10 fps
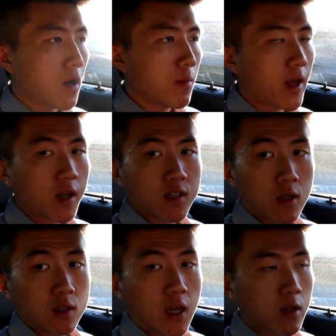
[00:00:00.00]
like I
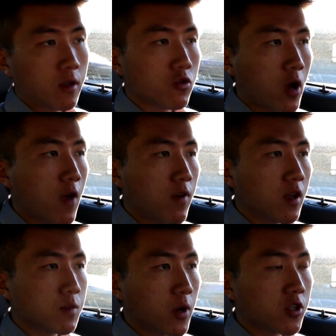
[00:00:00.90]
said, daily drive it
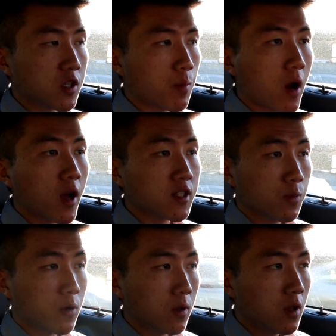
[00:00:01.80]
as much as
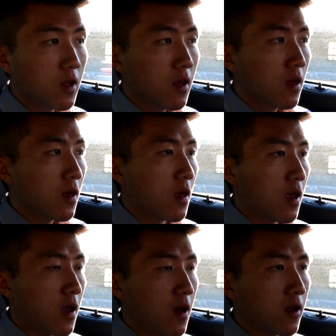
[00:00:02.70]
possible.
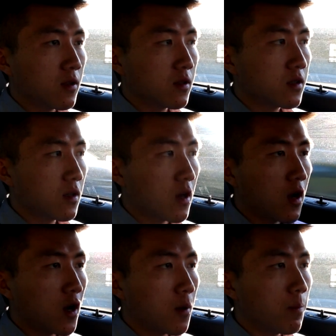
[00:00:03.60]
And
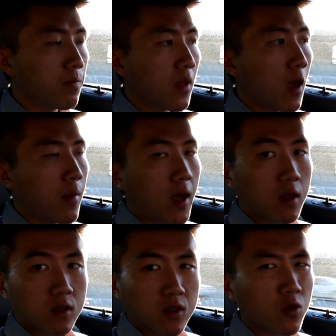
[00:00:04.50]
I
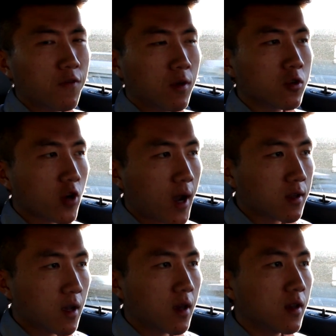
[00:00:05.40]
might do a few
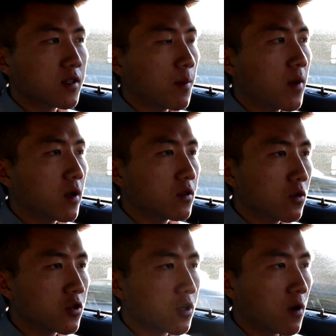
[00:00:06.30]
track days. I'm not
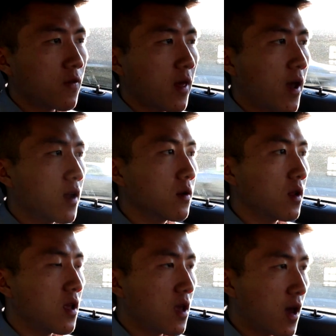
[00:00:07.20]
too sure on that
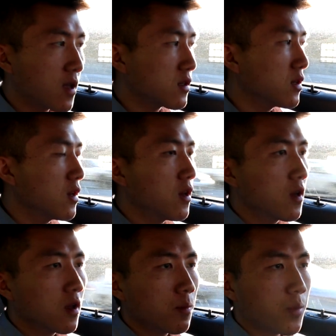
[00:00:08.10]
yet.
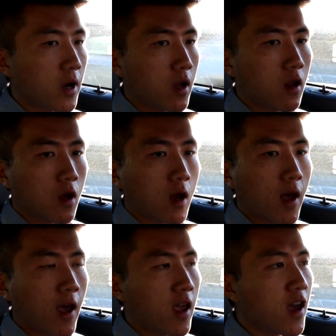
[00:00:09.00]
But
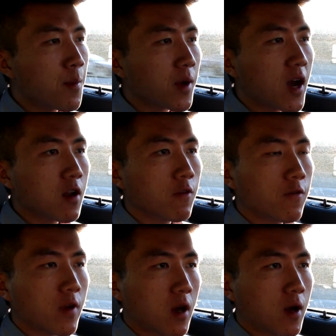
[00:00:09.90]
I am kind of
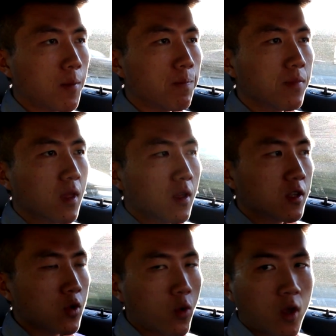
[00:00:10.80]

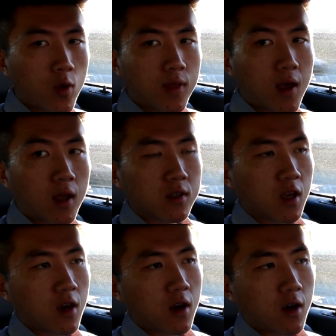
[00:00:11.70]
toying with the
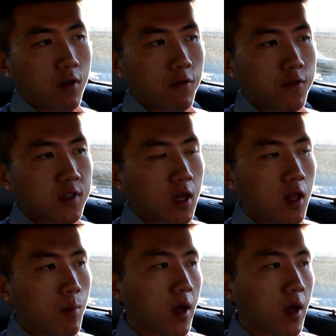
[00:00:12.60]
idea of selling